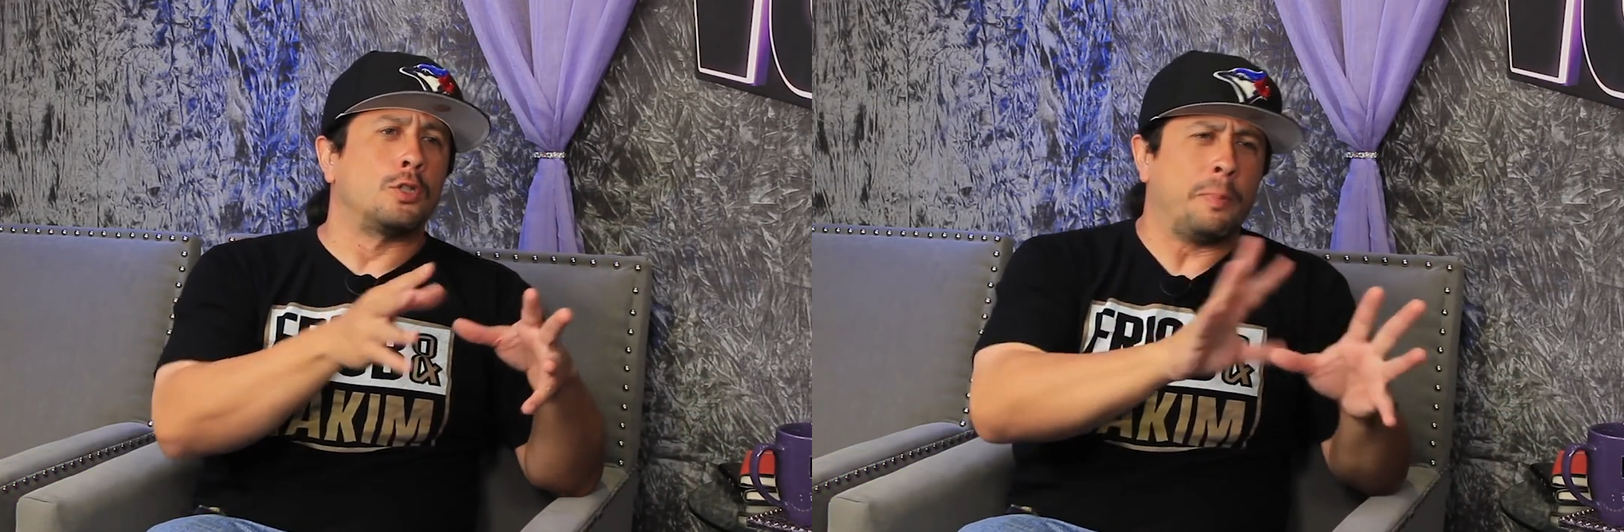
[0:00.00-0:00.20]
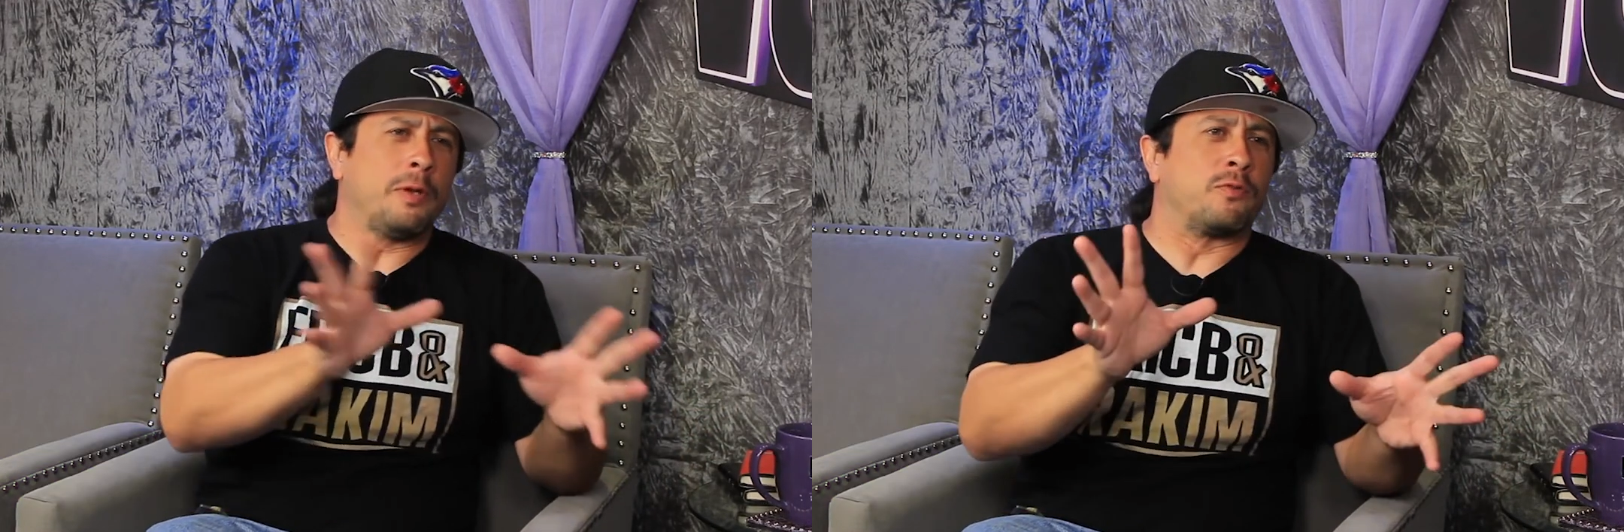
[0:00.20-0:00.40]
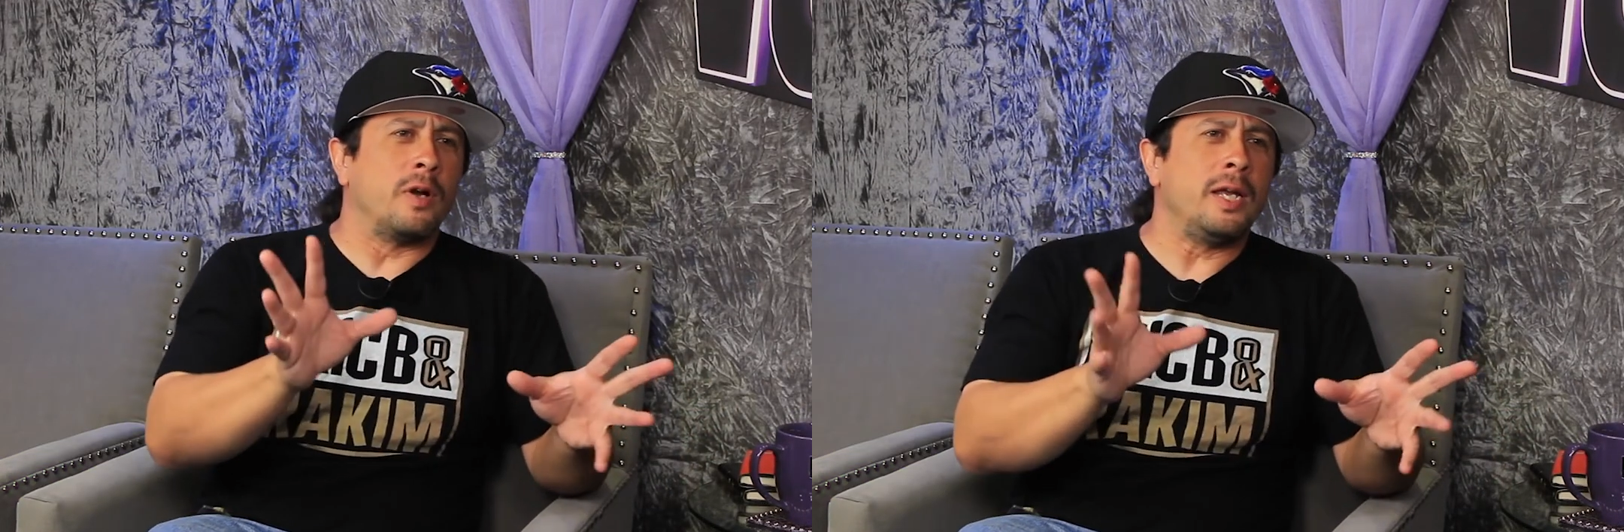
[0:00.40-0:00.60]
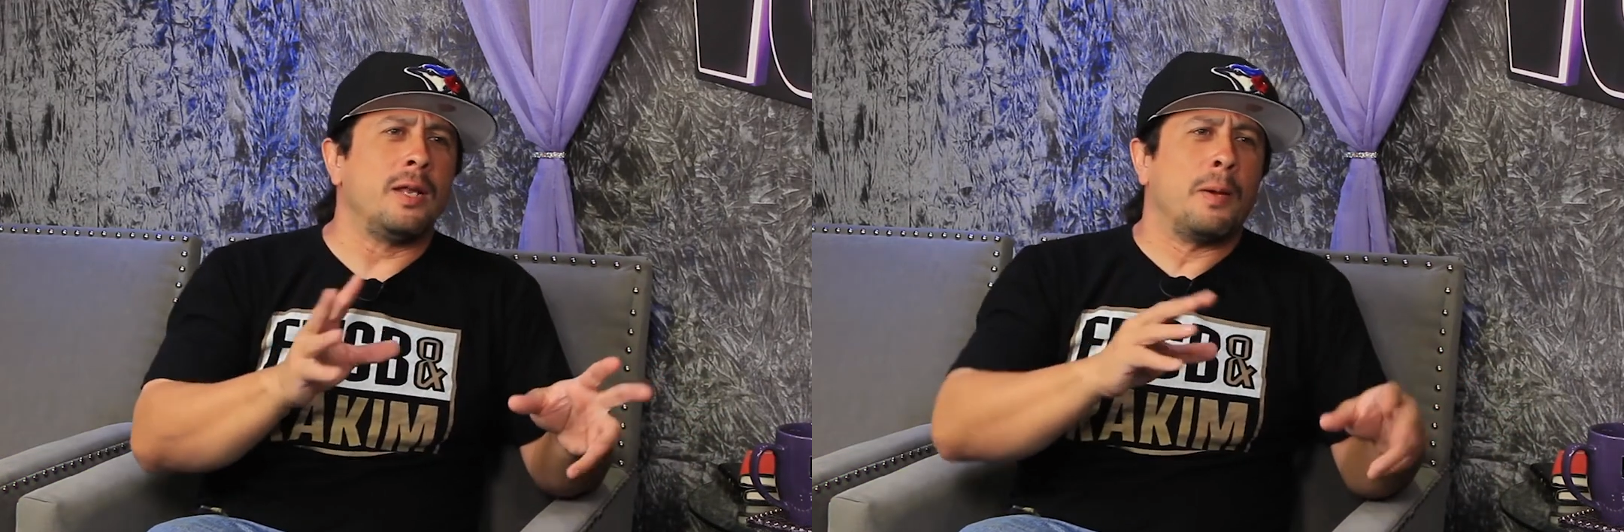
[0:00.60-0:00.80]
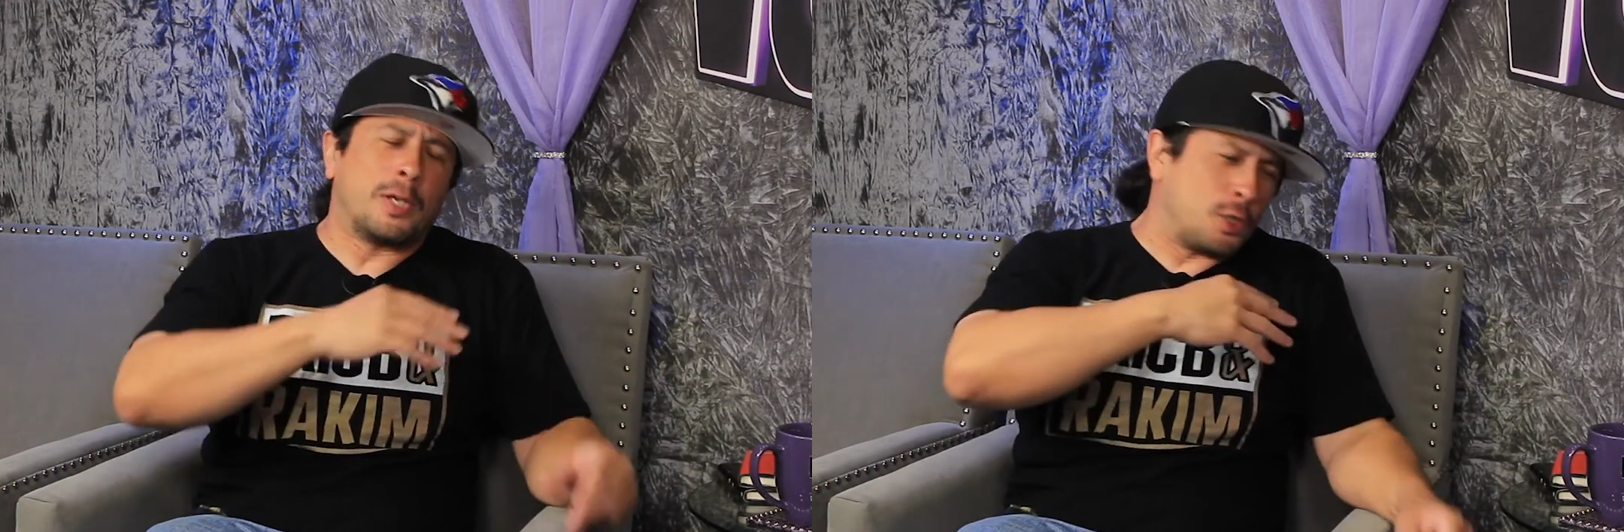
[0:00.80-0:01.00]
don't be
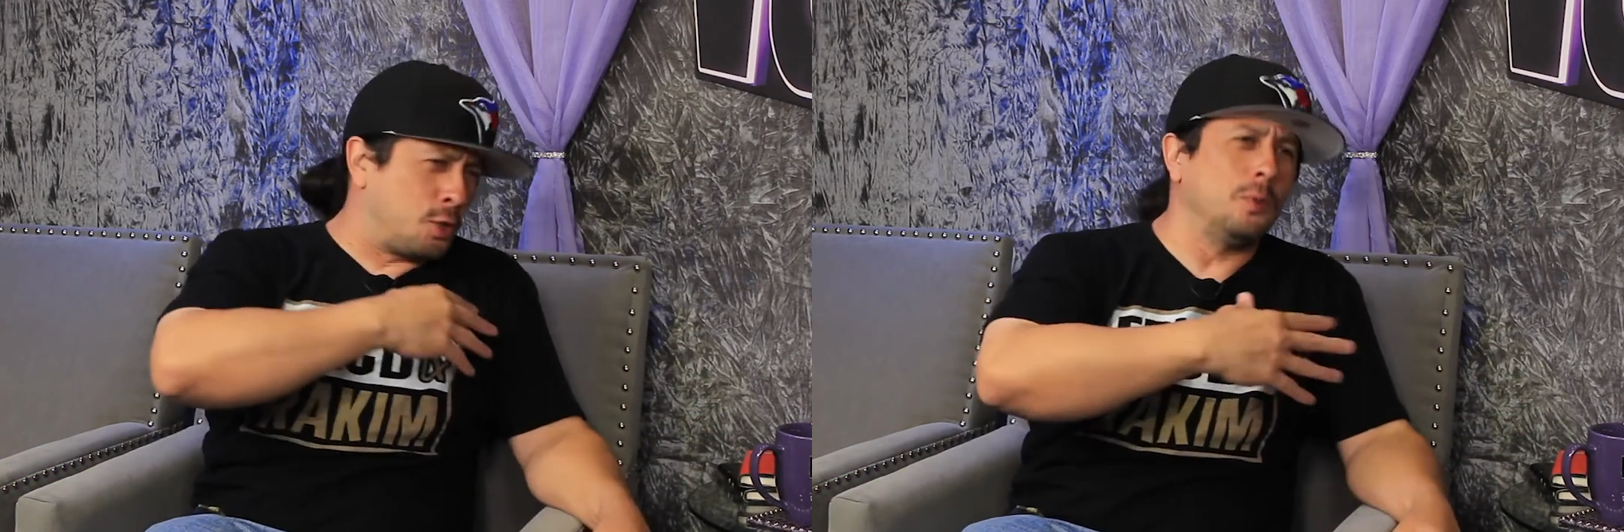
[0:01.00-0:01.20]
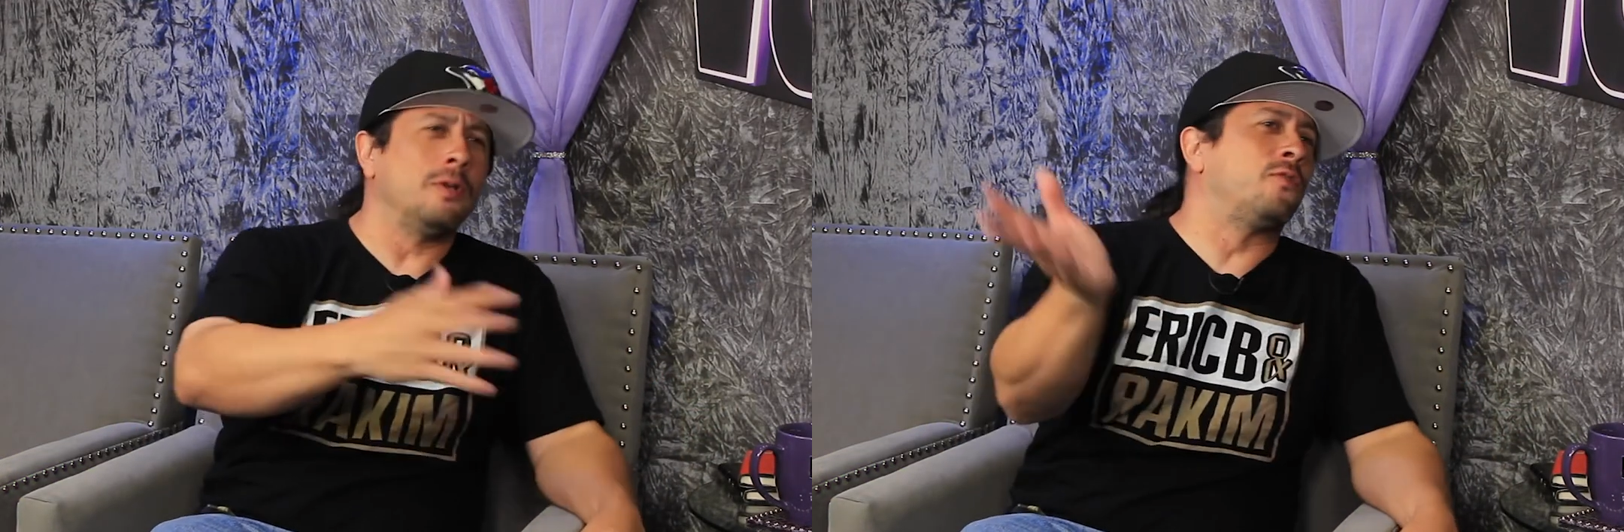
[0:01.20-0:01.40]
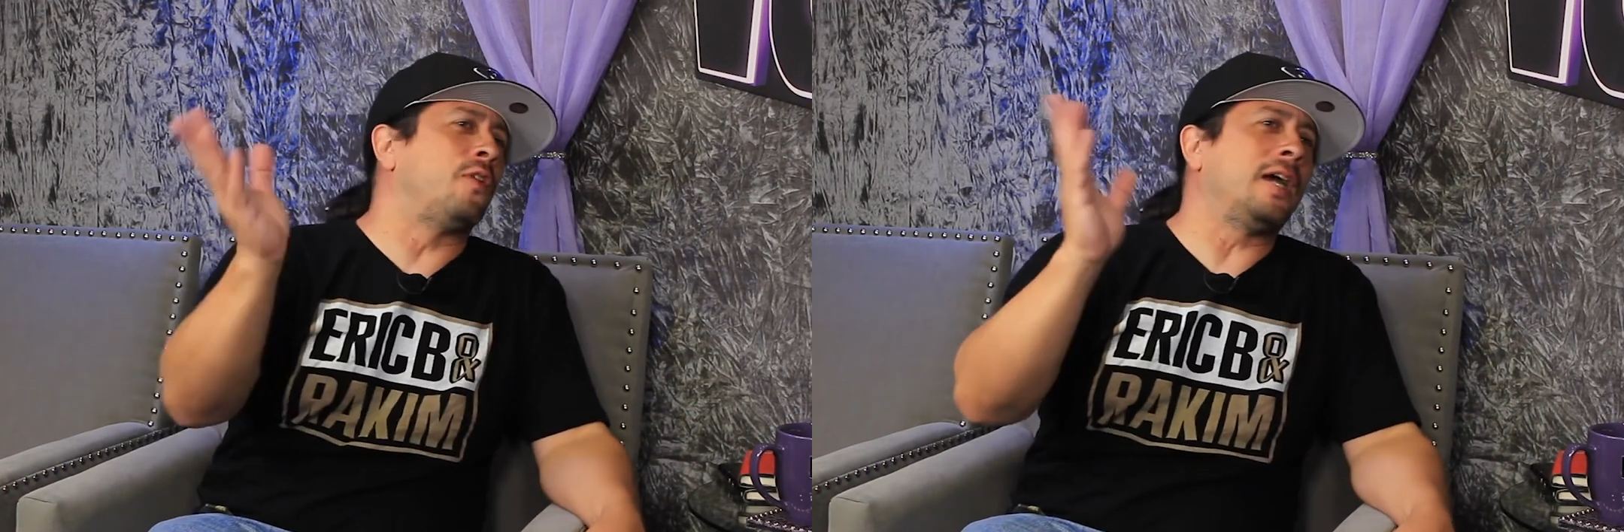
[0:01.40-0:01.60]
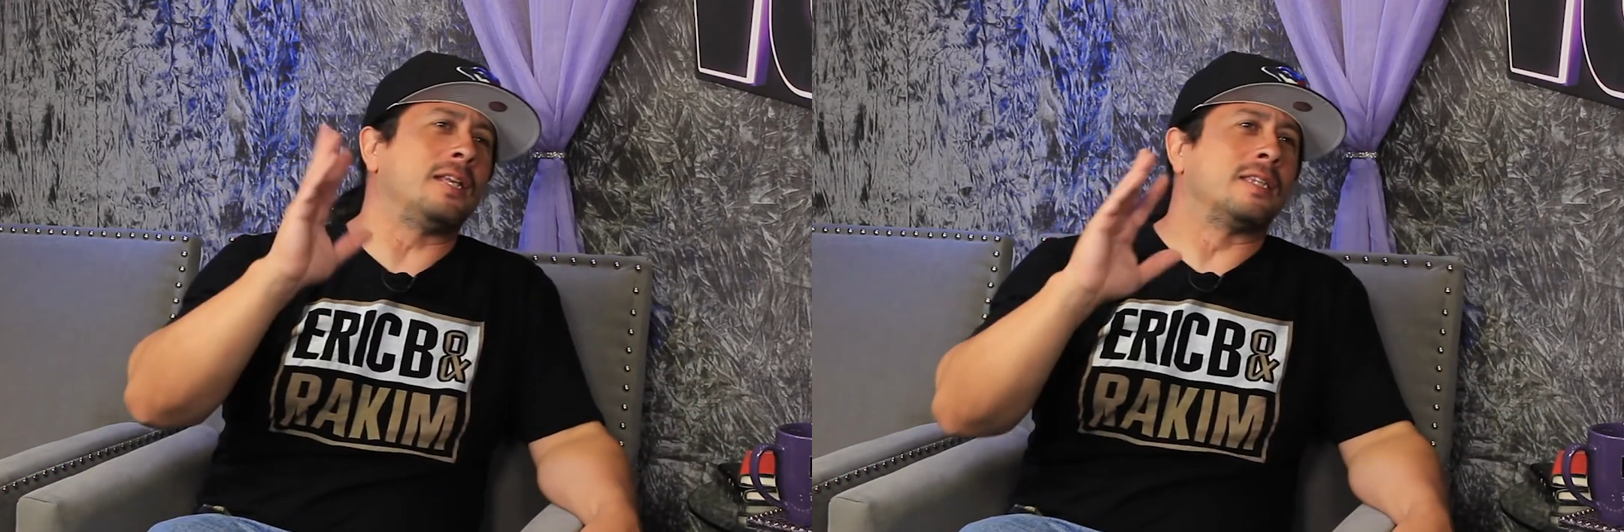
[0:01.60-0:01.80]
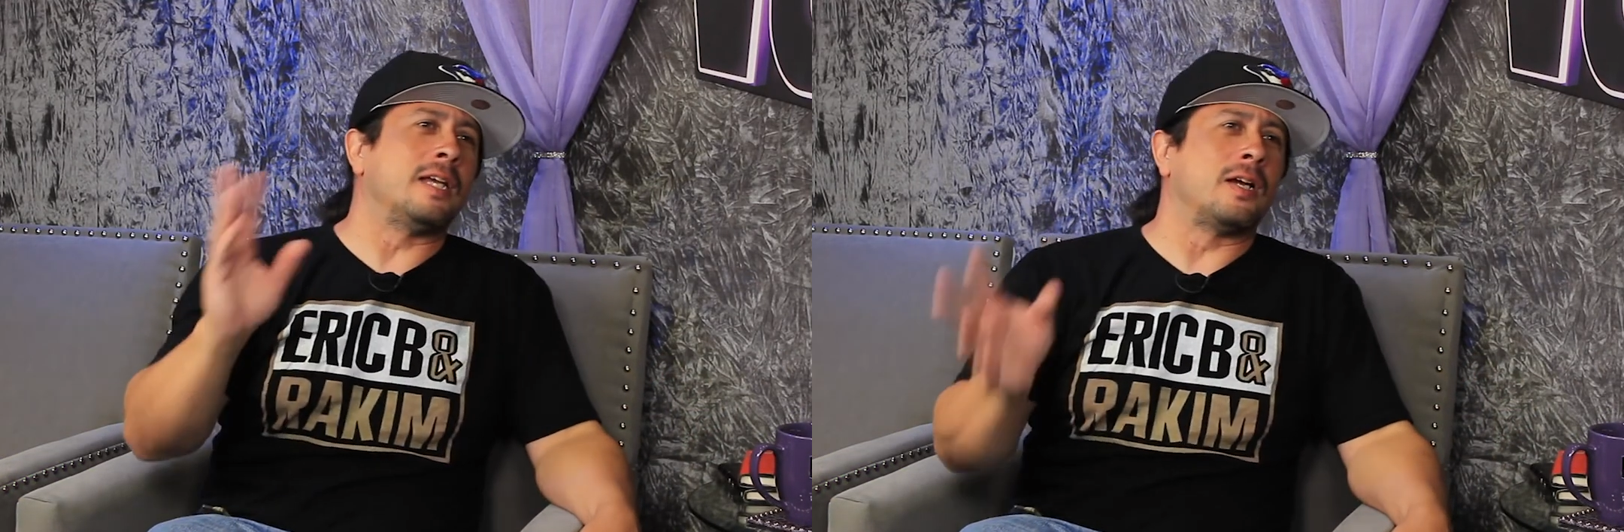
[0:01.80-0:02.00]
afraid because you were
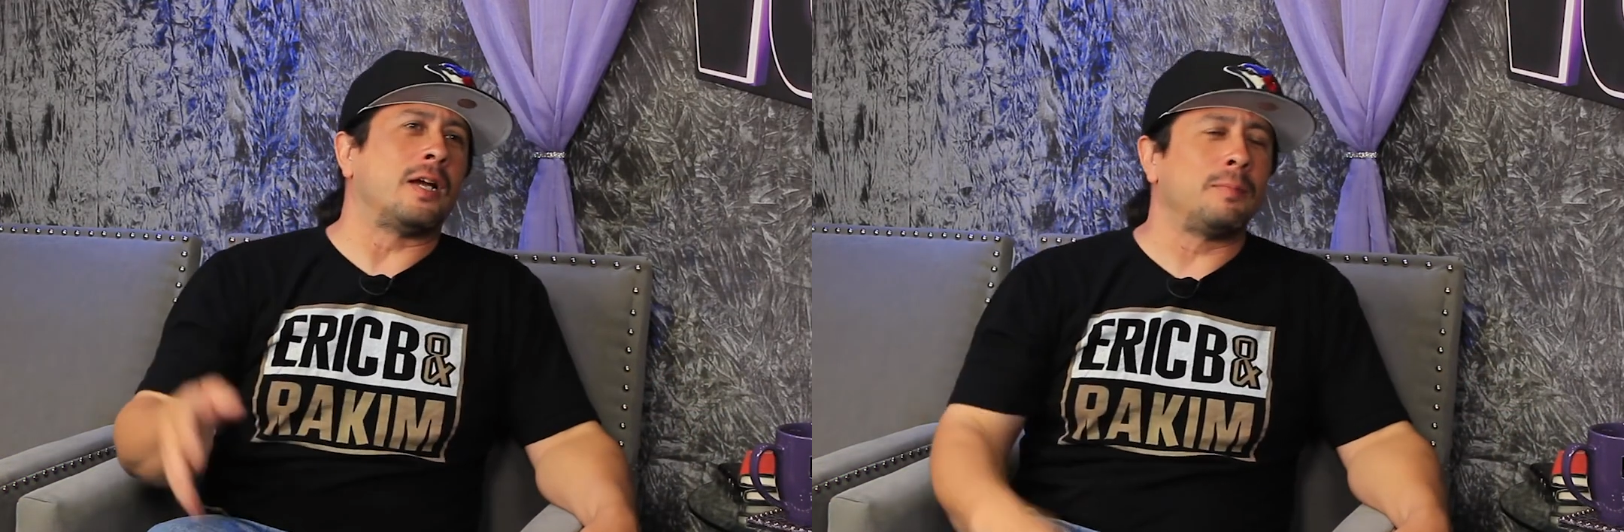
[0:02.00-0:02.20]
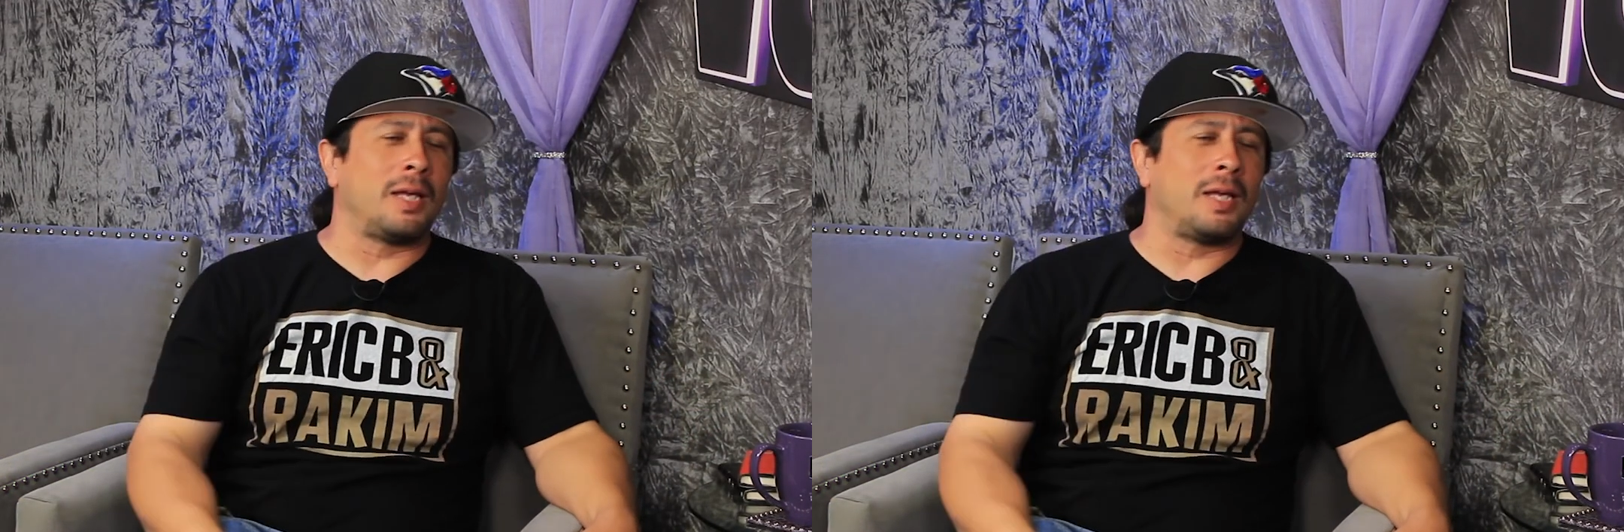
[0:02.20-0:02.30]
invited there.